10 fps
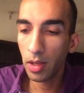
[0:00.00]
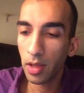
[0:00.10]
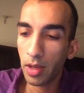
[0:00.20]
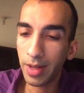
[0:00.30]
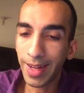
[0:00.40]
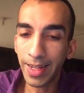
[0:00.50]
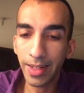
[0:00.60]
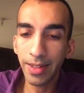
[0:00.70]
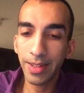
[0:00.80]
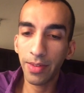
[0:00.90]
And
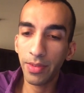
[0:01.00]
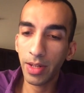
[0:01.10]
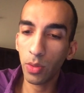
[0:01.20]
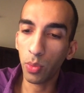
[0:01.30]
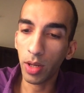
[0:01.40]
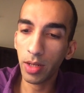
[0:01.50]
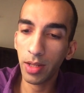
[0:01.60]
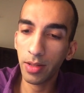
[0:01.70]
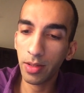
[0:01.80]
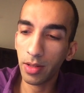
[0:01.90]
1971
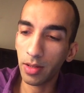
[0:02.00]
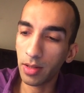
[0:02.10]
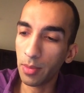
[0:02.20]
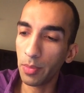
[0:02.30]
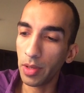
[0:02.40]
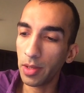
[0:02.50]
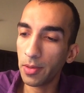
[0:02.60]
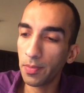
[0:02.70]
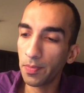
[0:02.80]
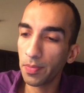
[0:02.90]
is the
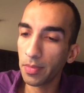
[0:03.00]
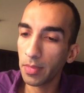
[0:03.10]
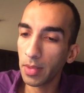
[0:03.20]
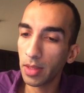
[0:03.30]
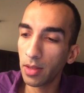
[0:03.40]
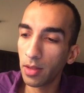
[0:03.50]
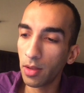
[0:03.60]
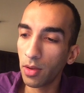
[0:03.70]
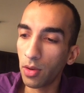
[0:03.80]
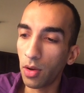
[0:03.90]
number
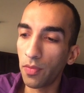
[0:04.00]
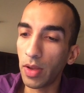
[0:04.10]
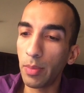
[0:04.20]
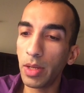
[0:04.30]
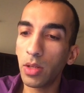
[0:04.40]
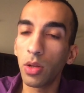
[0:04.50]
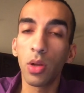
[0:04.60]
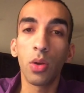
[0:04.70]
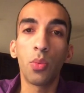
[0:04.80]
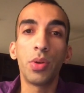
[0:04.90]
of families
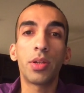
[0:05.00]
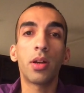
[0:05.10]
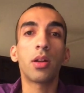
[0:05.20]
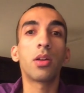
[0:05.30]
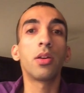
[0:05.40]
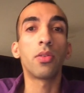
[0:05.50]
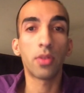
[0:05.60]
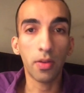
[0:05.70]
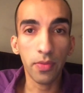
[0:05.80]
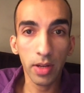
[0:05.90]
which are
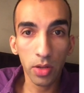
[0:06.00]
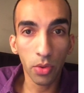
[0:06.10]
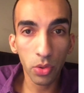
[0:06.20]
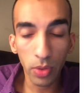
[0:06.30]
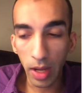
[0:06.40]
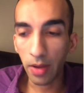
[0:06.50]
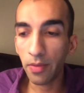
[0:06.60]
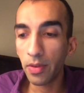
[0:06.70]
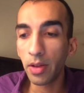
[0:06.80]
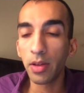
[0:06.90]
roughly going to
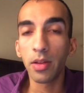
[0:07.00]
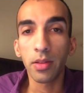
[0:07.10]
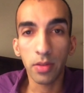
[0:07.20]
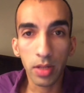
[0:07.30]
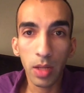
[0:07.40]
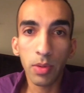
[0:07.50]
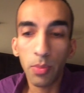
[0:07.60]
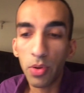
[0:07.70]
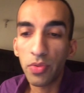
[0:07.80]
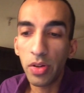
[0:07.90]
have the same
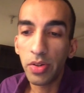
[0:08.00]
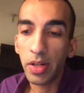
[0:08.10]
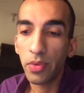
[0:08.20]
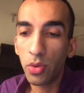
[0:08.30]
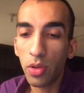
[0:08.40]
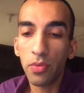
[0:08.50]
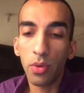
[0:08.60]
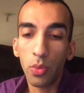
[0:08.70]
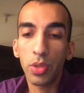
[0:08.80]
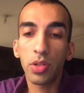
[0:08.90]
number of children that we're looking
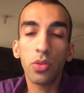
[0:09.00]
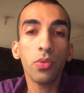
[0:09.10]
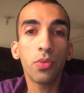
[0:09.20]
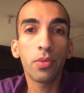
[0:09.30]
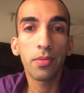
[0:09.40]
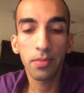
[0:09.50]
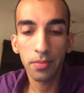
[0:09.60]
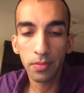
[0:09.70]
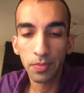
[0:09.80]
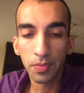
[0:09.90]
for, which is 2.
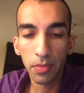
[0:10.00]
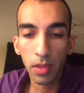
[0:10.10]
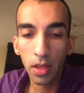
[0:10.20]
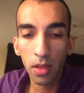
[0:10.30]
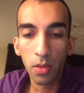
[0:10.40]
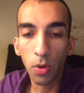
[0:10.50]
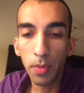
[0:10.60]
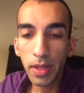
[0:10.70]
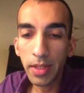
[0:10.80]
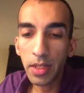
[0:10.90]
The
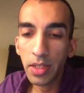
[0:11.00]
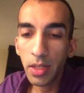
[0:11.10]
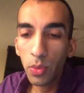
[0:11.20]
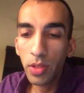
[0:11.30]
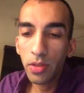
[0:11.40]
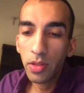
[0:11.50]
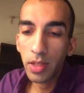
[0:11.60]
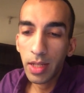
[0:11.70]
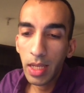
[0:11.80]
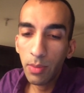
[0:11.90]
probability that Jane wins
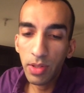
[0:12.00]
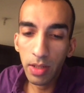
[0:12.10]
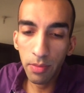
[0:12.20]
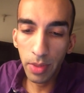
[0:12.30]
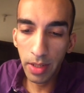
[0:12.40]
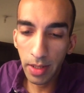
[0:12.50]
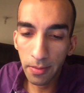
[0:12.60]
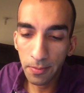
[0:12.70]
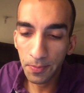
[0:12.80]
a game is 7 by 10.